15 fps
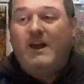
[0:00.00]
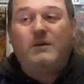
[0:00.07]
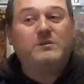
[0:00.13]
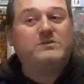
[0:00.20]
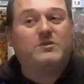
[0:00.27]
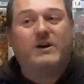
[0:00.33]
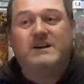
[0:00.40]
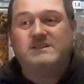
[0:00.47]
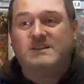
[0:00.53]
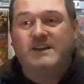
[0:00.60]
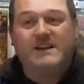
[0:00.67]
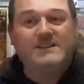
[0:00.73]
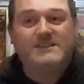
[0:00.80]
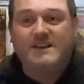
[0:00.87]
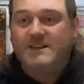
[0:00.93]
was crazy.
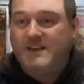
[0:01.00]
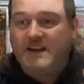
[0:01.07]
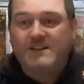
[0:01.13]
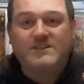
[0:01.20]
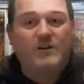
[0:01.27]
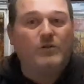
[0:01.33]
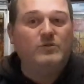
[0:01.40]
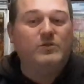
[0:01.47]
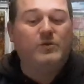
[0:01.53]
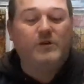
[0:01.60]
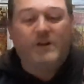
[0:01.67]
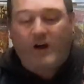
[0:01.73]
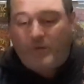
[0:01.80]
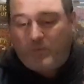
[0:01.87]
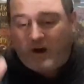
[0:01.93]
He said, yes, I'll do
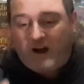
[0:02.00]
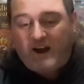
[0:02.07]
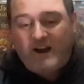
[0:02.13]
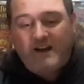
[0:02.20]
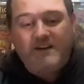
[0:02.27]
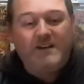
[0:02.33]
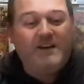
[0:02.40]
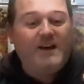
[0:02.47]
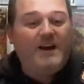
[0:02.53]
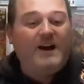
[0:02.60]
it. I paid.